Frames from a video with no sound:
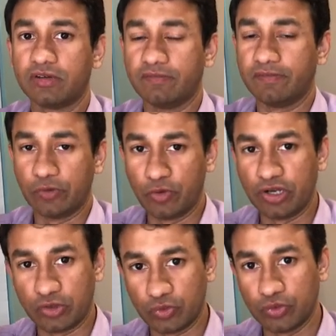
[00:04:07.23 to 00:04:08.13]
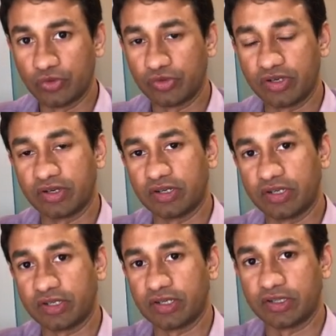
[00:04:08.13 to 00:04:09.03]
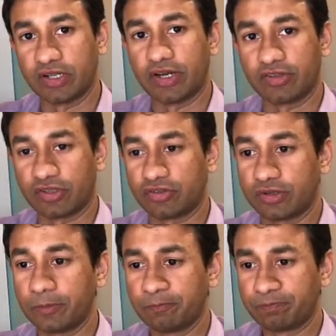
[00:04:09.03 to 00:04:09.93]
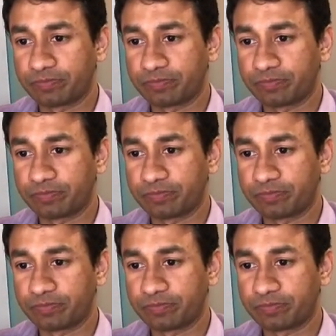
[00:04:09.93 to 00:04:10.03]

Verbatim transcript: We will go into those in detail in the later session.